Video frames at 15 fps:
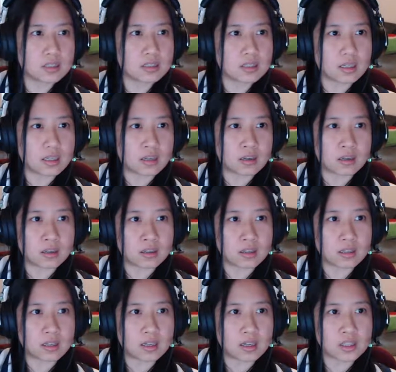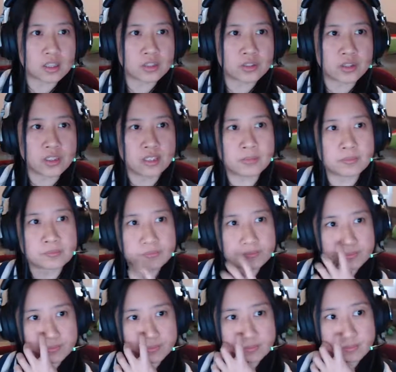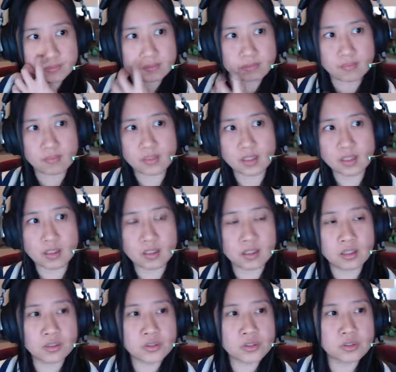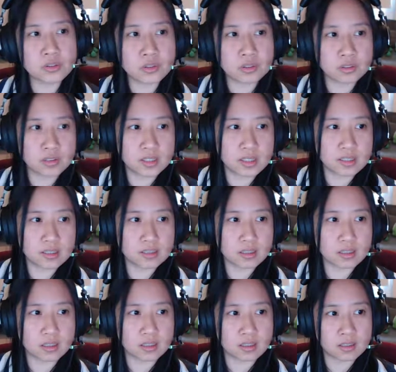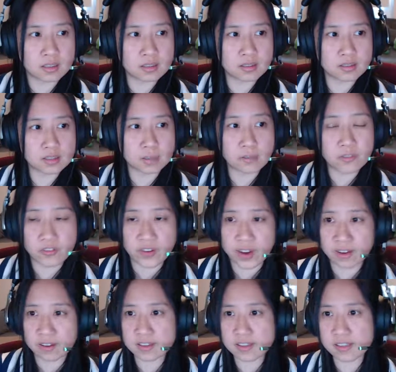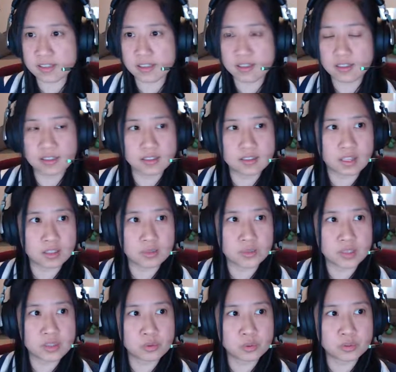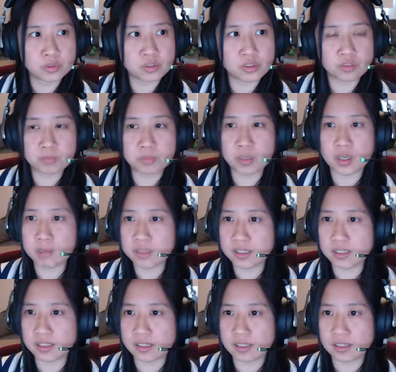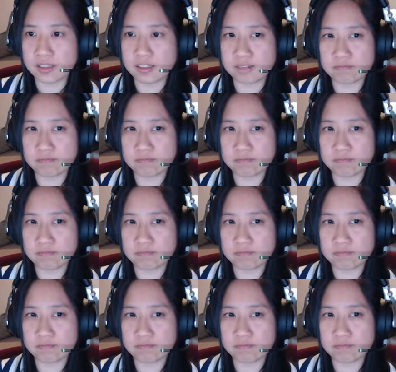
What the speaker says: are actually also downloading some files that we don't publicly